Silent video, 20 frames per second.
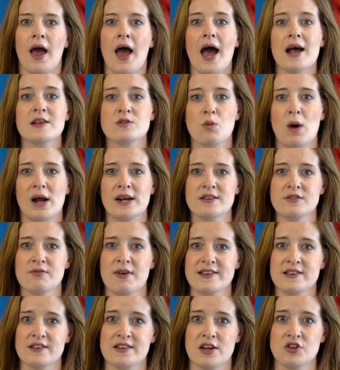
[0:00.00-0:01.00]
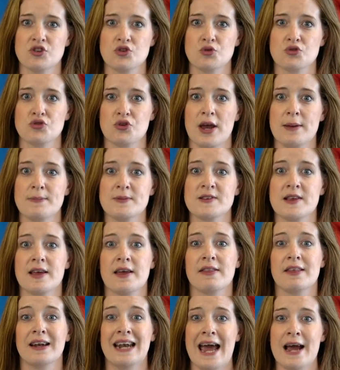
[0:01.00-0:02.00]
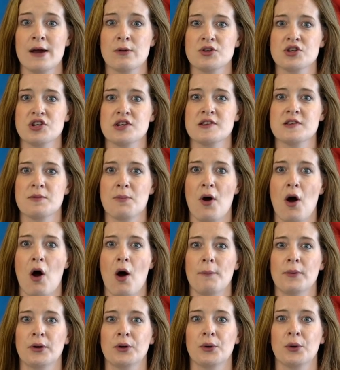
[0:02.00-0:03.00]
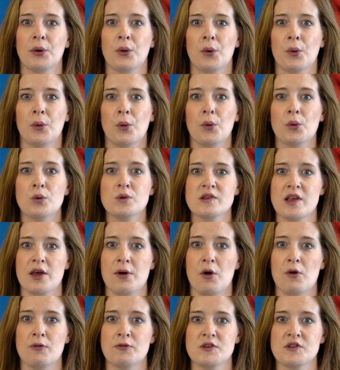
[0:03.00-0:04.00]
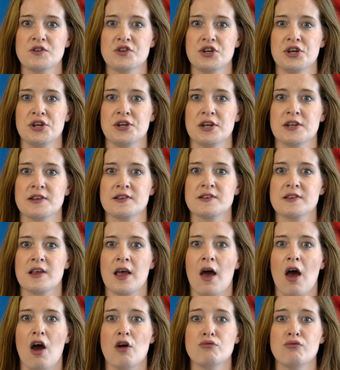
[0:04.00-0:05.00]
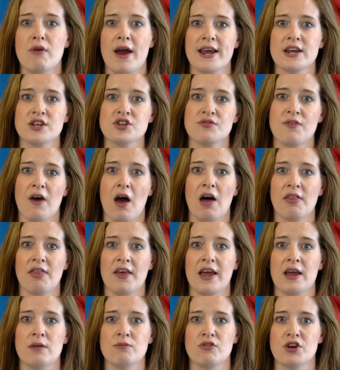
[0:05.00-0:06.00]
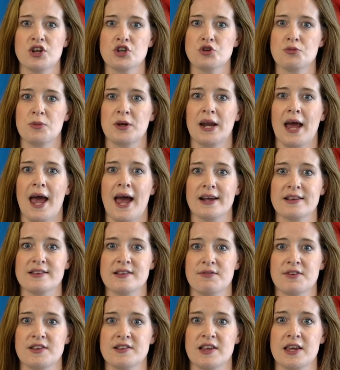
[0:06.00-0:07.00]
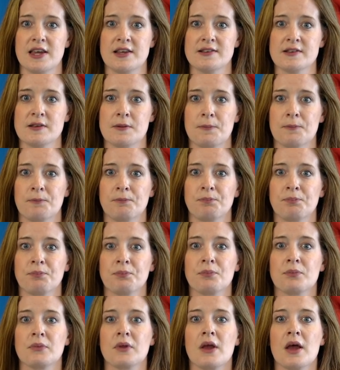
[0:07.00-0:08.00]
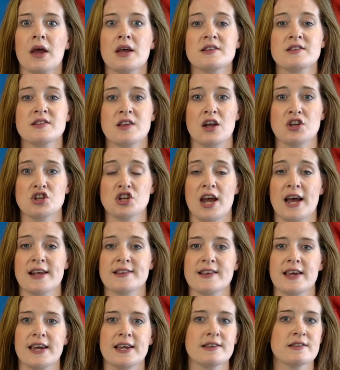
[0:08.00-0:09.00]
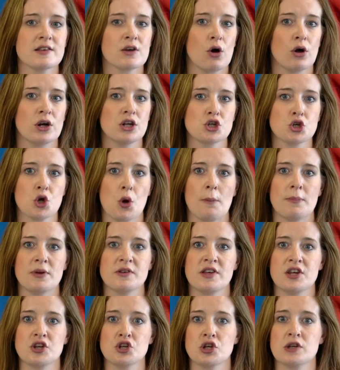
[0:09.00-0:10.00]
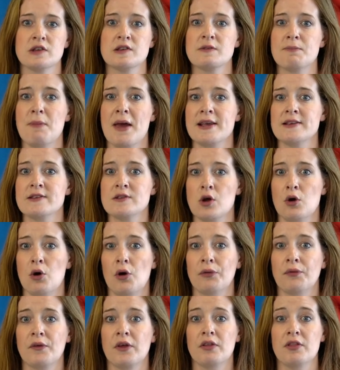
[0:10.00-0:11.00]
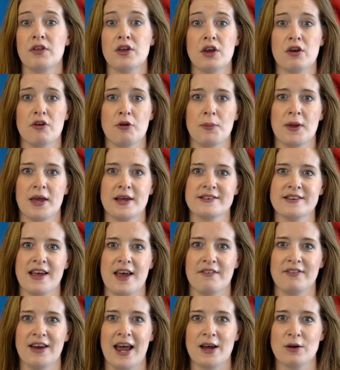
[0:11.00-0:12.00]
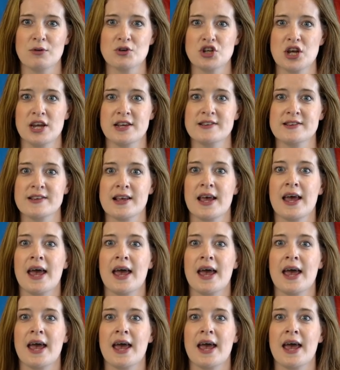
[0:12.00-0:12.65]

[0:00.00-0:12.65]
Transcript: As well as residential trips, the Languages Department also offers students a range of other enrichment activities, such as intercollege competitions based on the European Day of Languages,